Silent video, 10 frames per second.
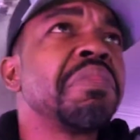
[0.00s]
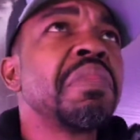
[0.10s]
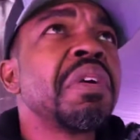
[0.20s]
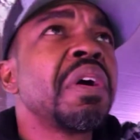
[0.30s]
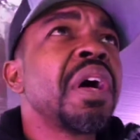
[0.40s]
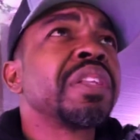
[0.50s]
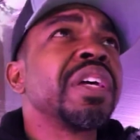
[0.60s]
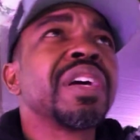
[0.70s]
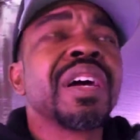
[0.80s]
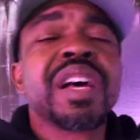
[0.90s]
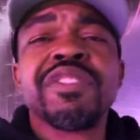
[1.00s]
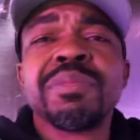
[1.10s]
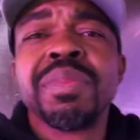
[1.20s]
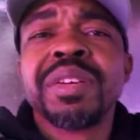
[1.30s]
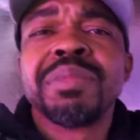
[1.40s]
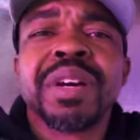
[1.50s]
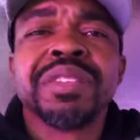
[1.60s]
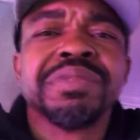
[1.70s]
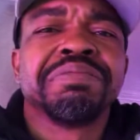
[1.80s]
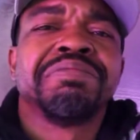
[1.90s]
I think I got it for maybe about
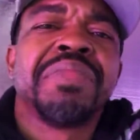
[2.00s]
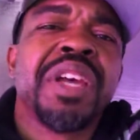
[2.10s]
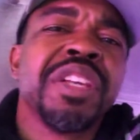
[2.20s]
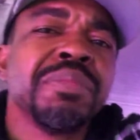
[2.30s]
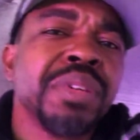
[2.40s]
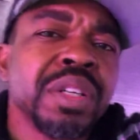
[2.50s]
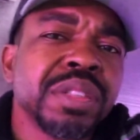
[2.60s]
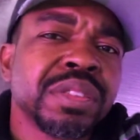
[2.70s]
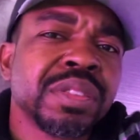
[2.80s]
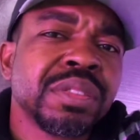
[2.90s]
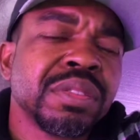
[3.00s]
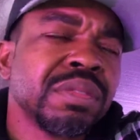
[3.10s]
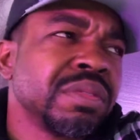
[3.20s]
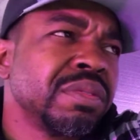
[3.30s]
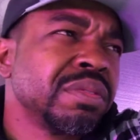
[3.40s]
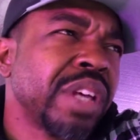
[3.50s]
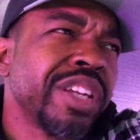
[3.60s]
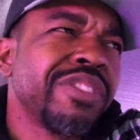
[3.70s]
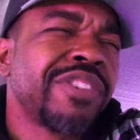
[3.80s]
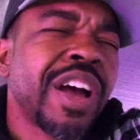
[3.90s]
80 bucks,
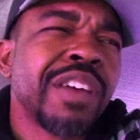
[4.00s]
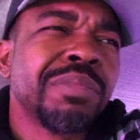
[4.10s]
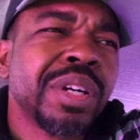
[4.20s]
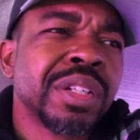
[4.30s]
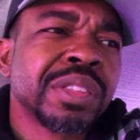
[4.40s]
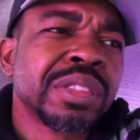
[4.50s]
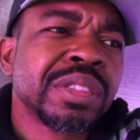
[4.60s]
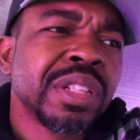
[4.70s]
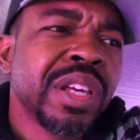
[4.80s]
85 bucks.